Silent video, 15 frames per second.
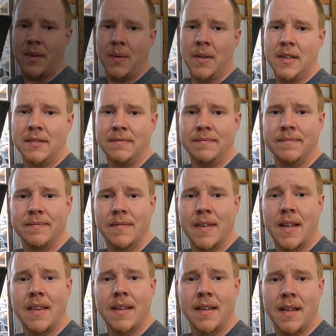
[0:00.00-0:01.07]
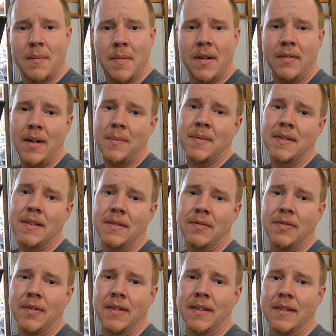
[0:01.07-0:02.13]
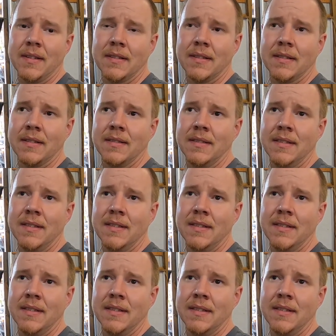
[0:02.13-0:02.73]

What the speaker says: Well, I think that about wraps it up for the